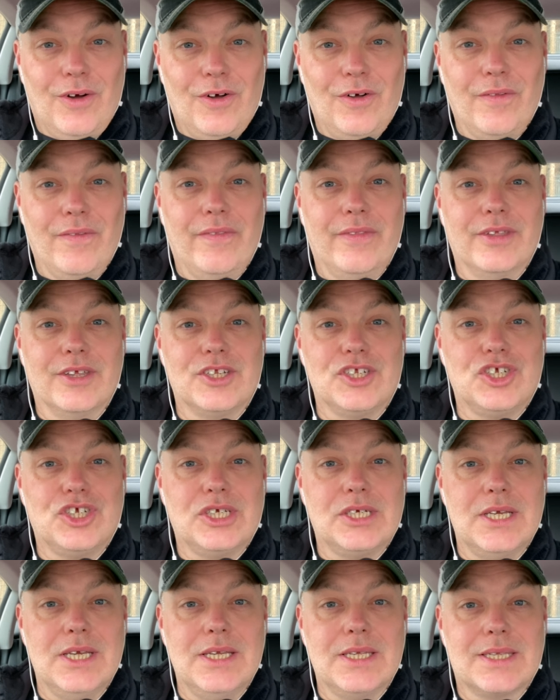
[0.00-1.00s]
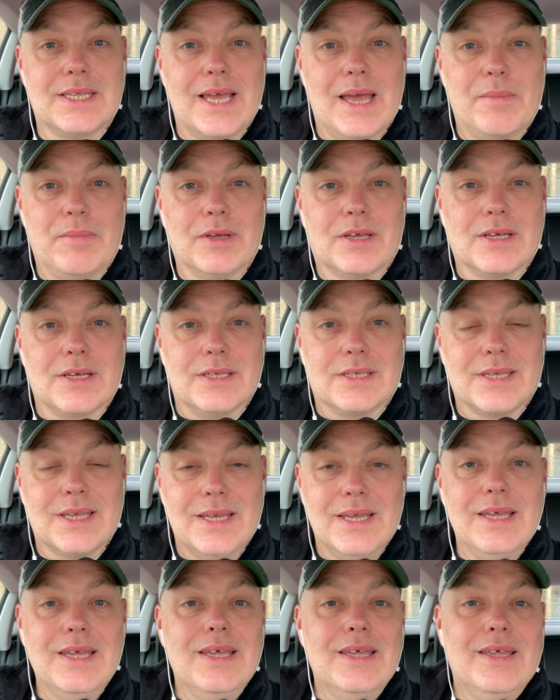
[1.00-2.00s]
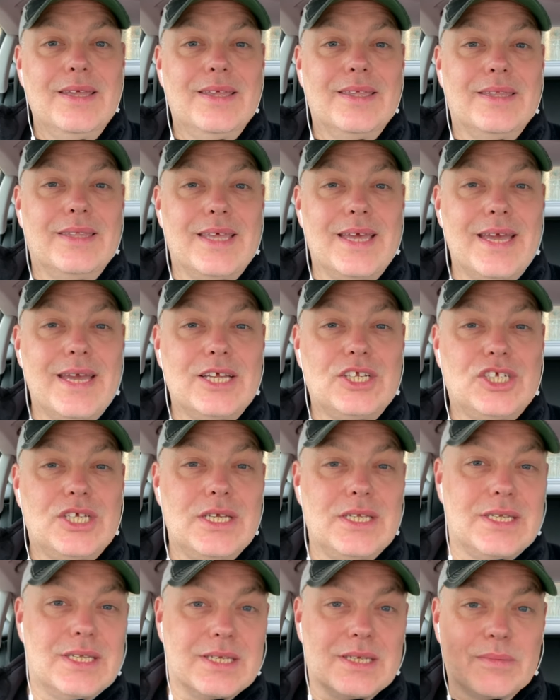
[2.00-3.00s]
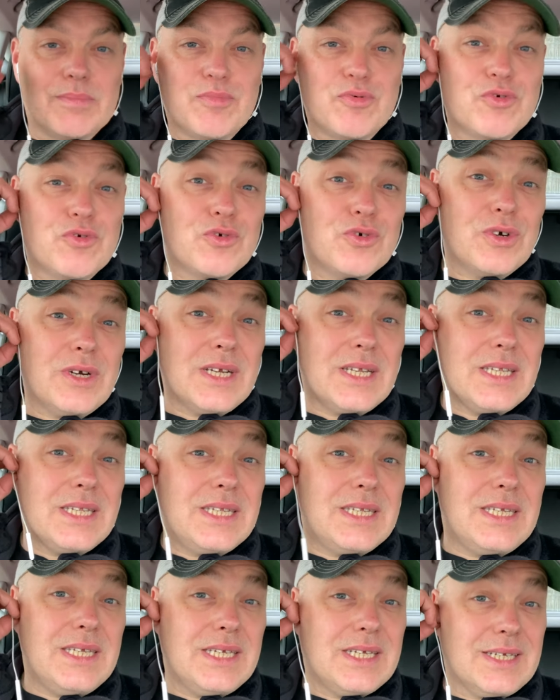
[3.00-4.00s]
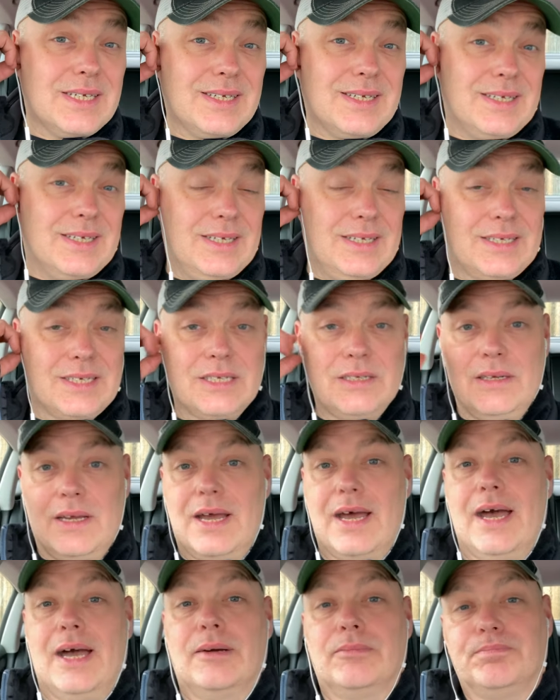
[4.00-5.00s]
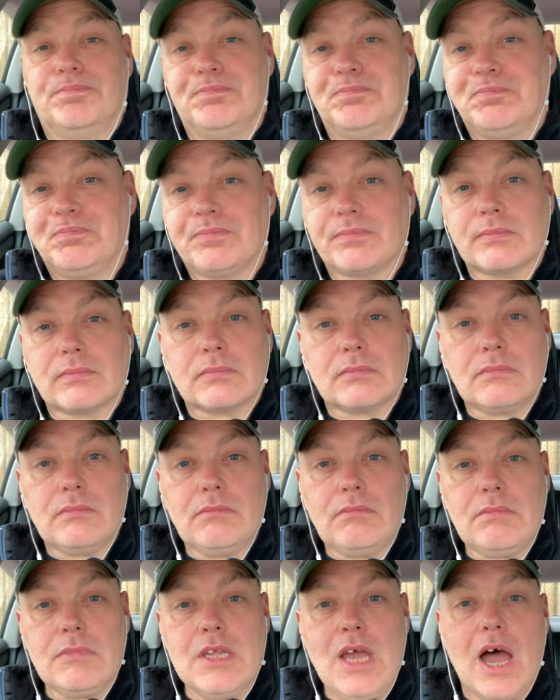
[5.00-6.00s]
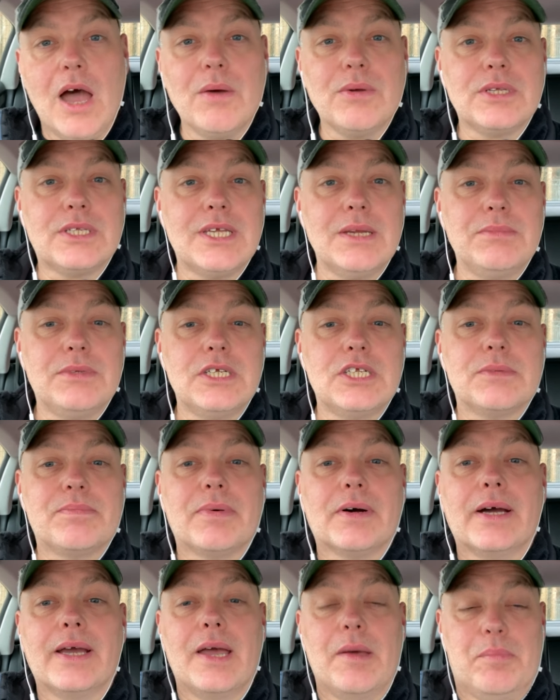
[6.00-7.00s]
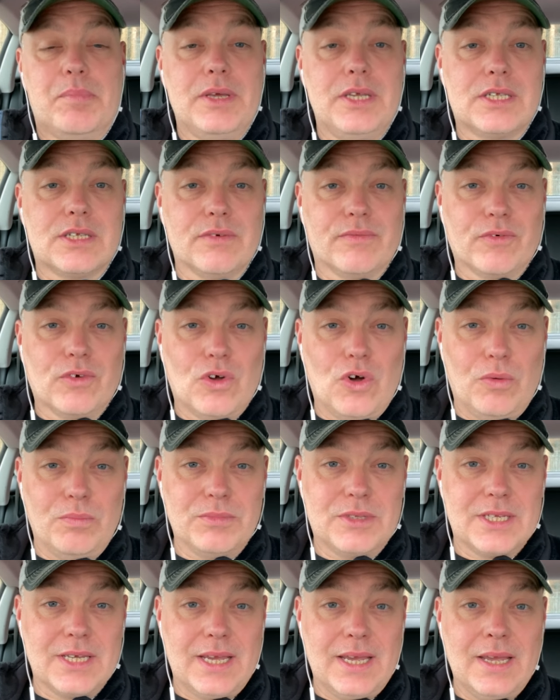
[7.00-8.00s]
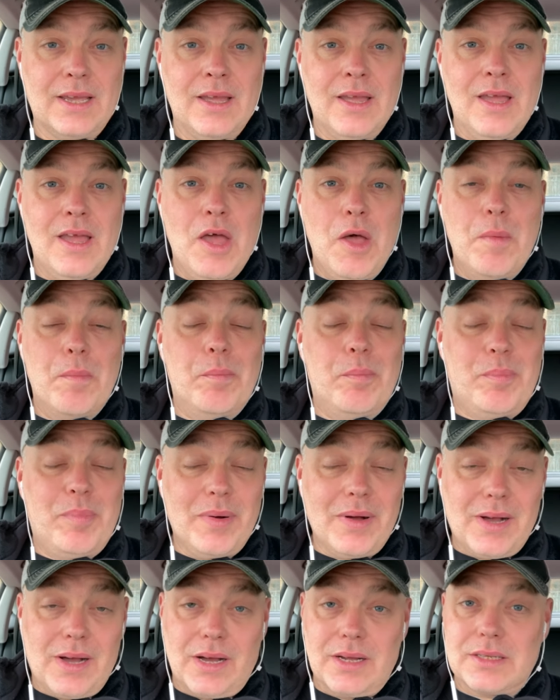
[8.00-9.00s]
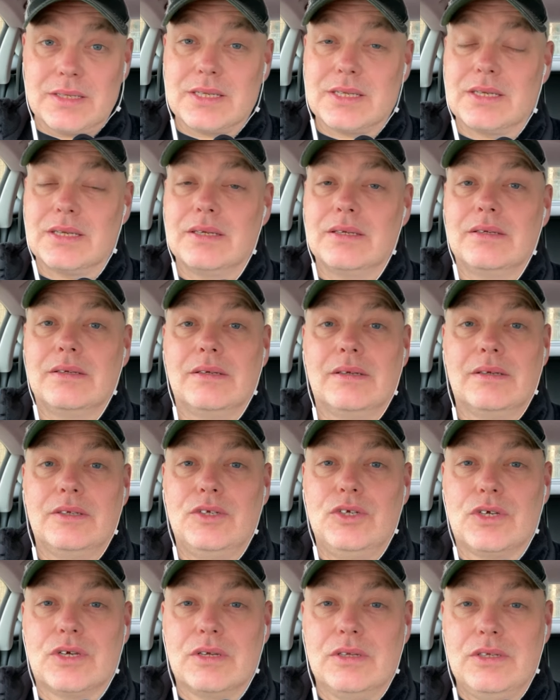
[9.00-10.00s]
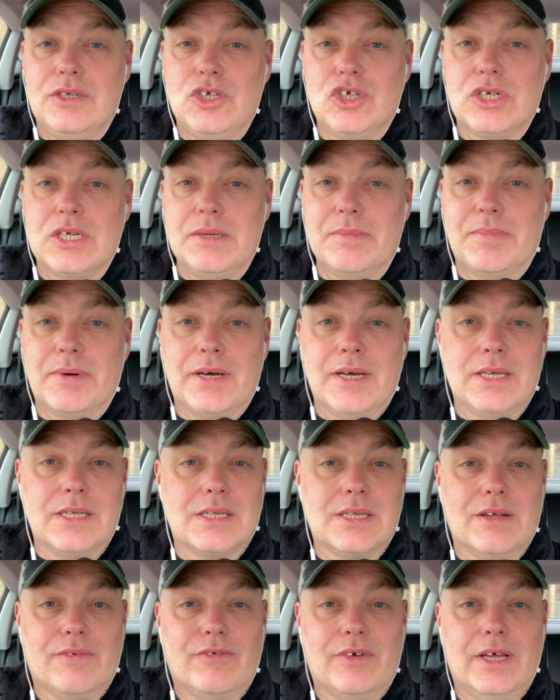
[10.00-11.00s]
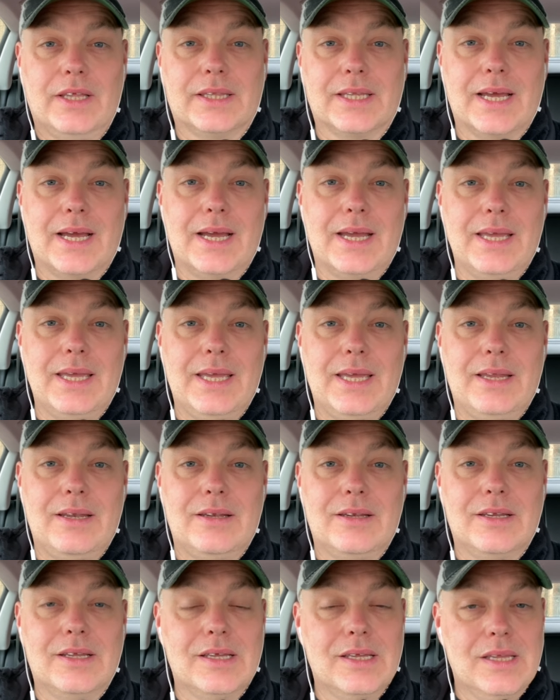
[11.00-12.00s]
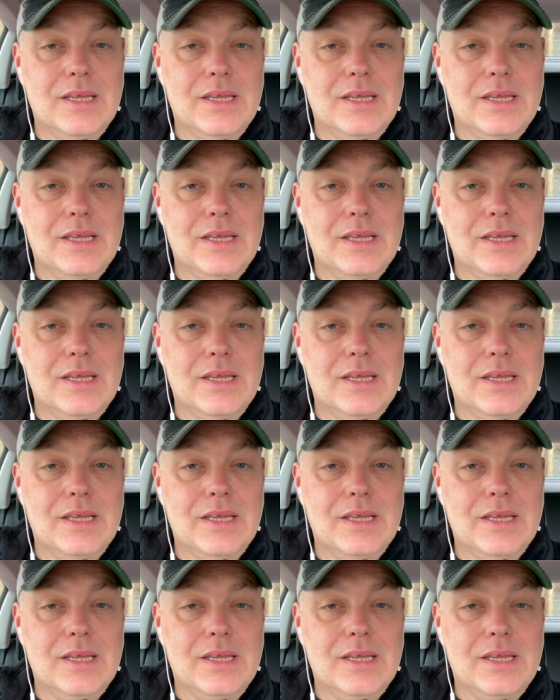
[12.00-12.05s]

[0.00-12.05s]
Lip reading: on the cheese there, because their cheeses are pretty good. I was tempted to buy a piece of Comté, but you can usually buy stuff like that in,